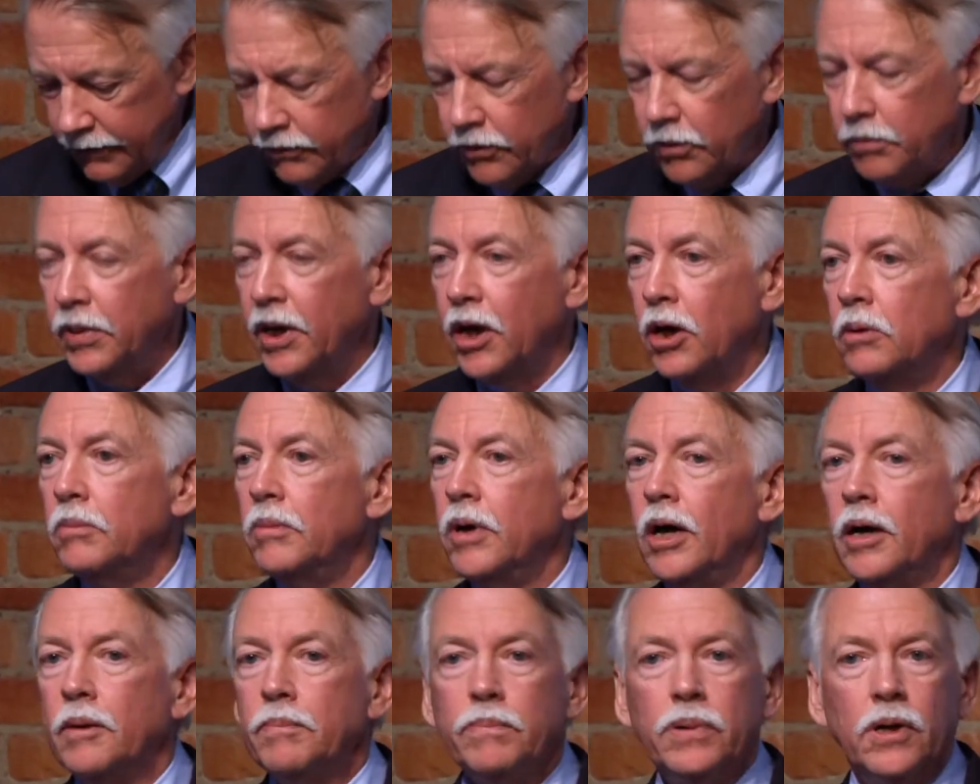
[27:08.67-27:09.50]
for
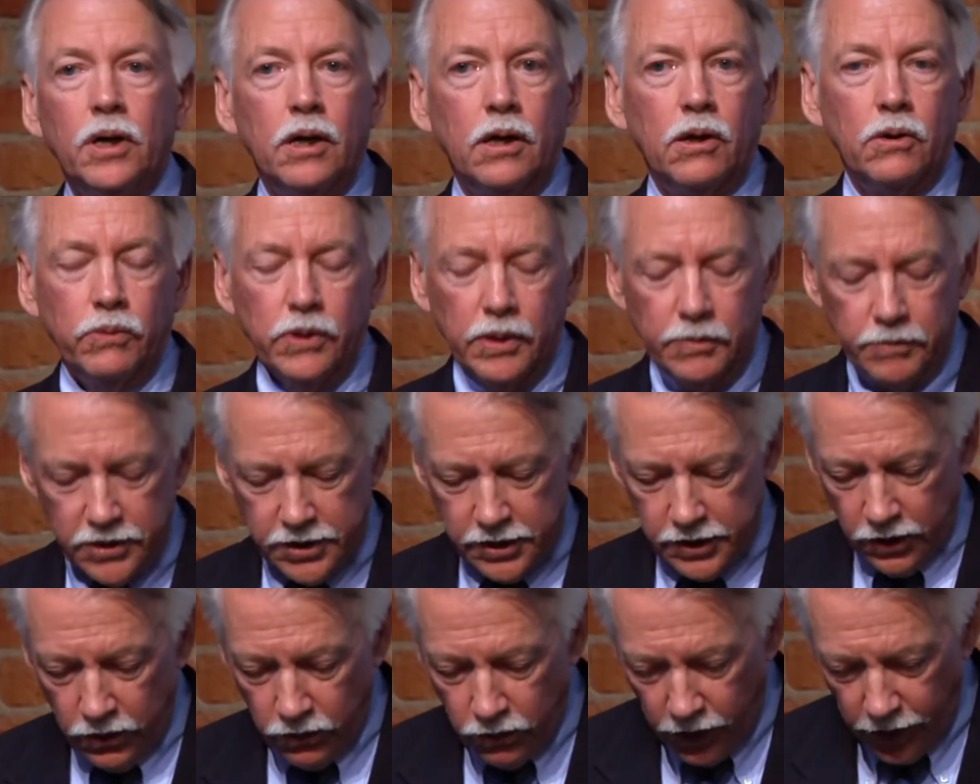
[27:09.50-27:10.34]
Belmont Paul
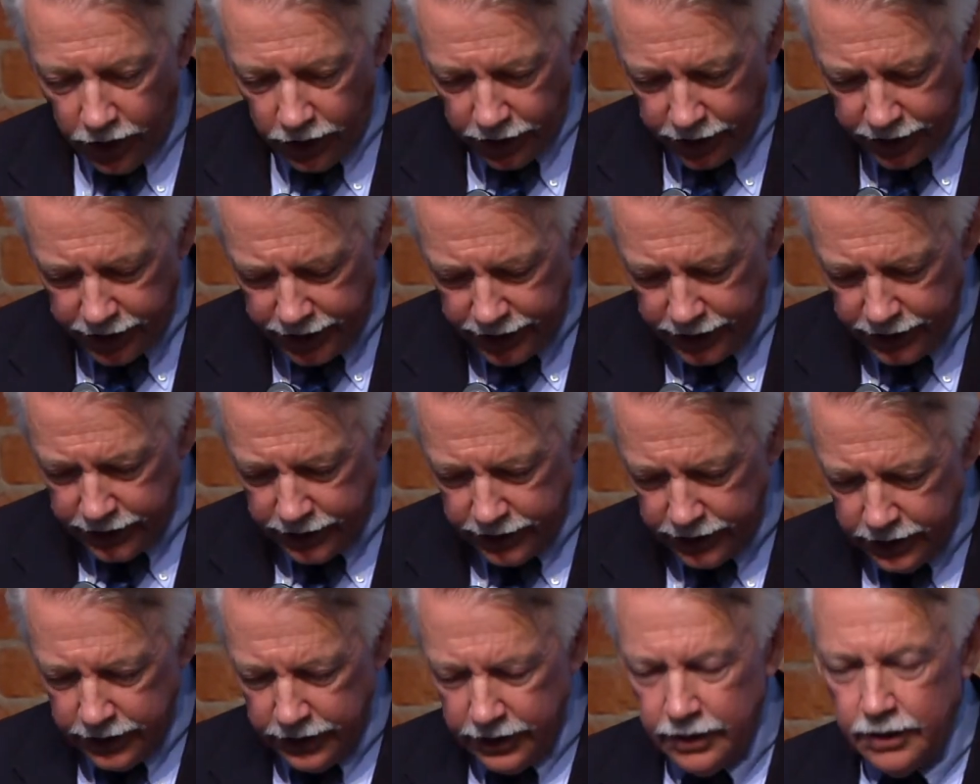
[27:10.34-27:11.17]
Women's Equality,
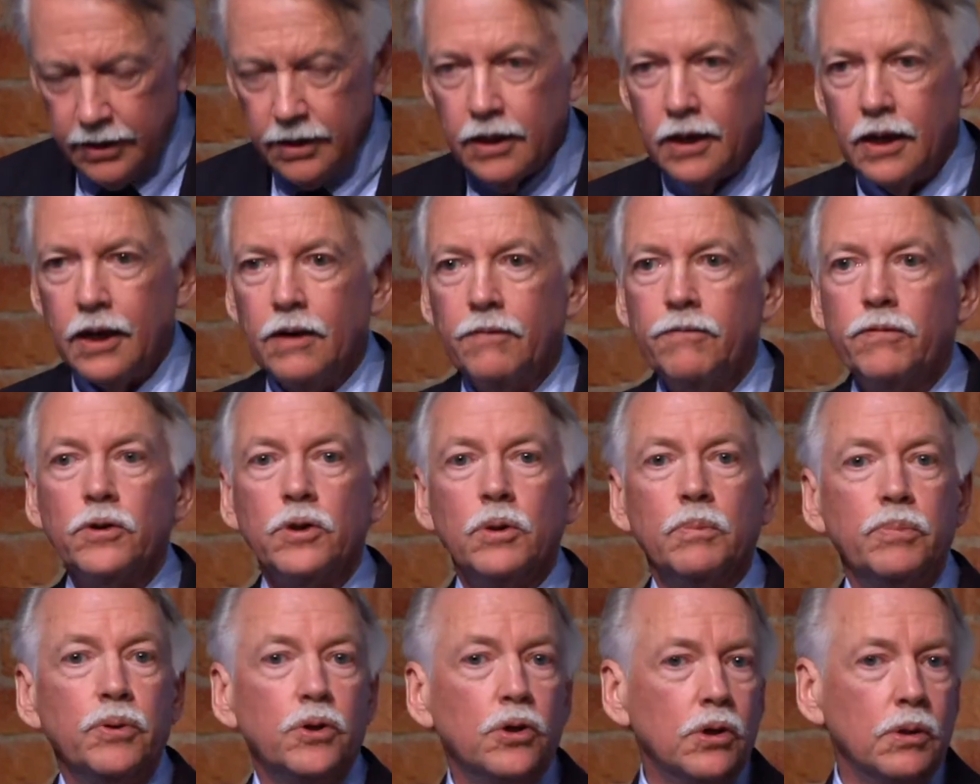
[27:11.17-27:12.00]
uh, for
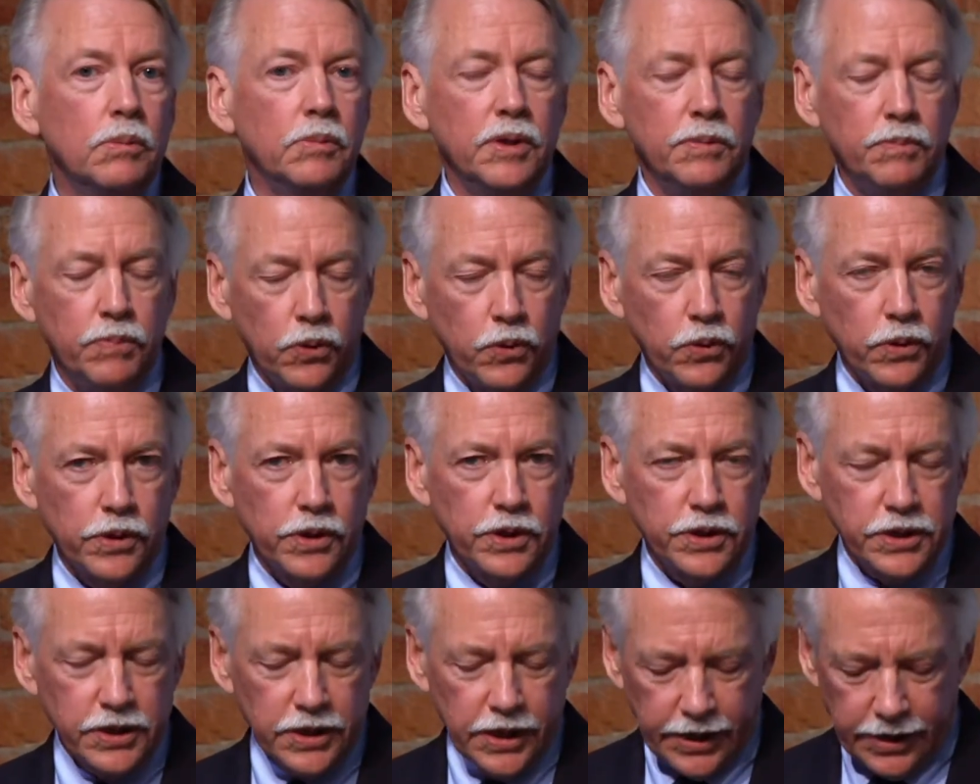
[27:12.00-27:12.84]
the Pullman
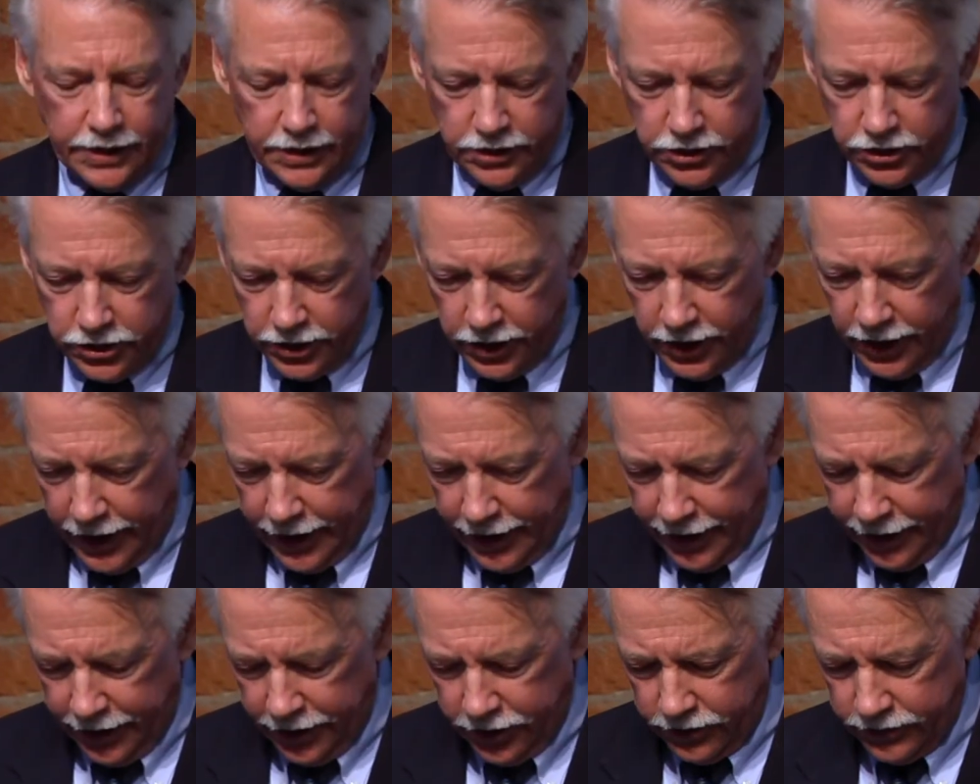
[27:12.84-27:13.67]
Porter site in
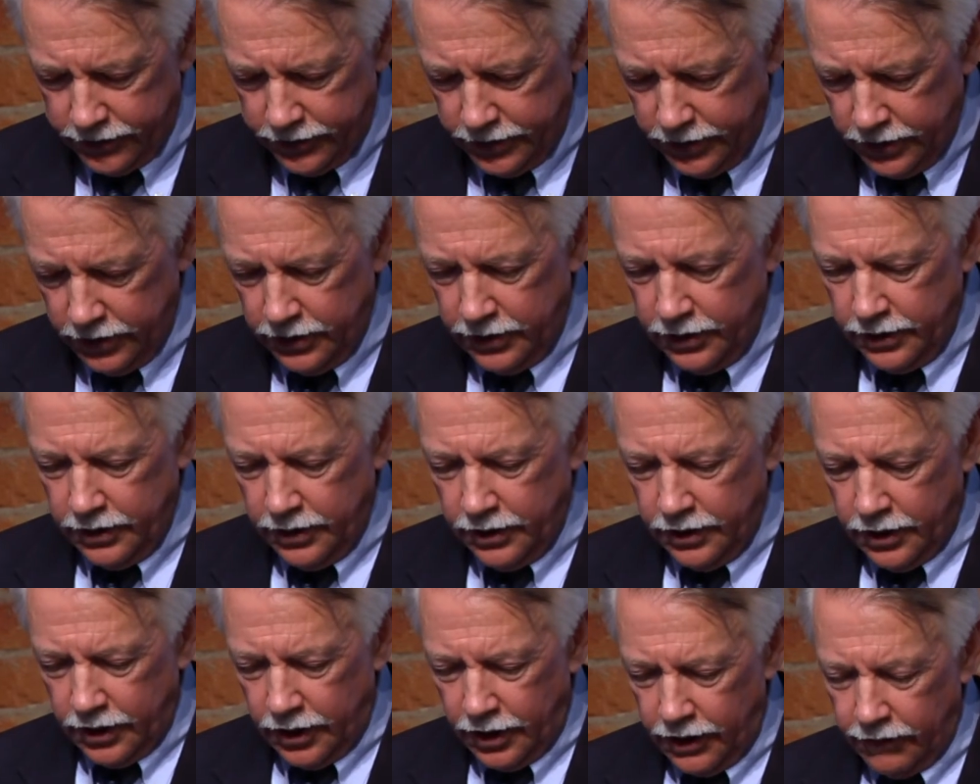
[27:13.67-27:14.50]
Chicago,
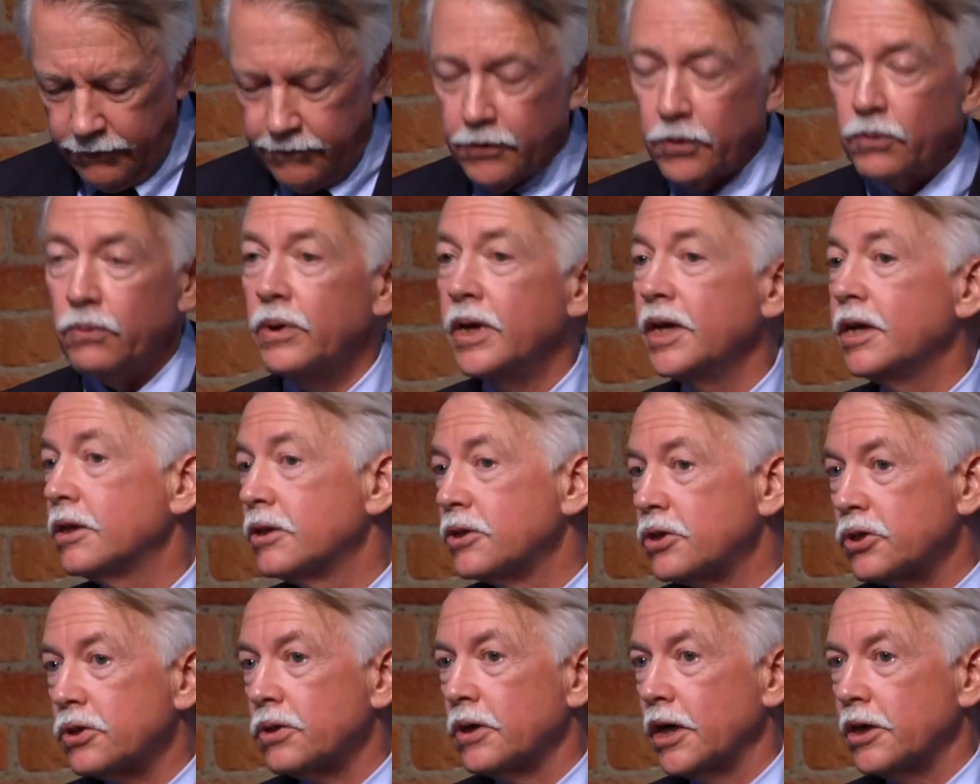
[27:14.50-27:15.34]
uh, for
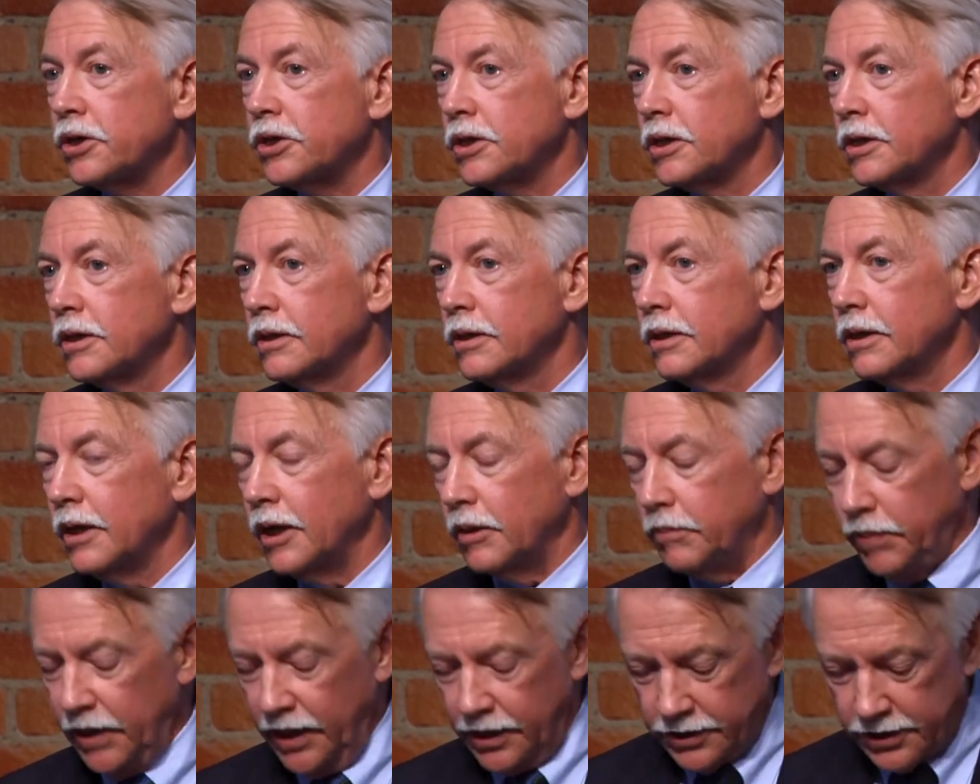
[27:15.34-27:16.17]
Reconstruction
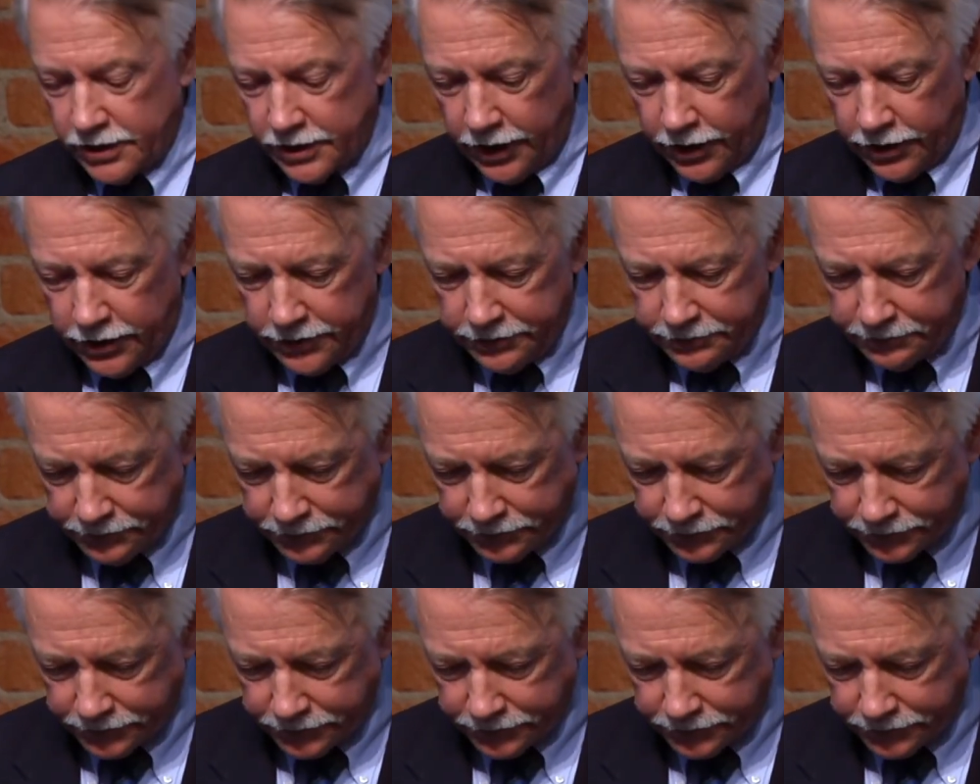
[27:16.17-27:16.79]
at Penn Center,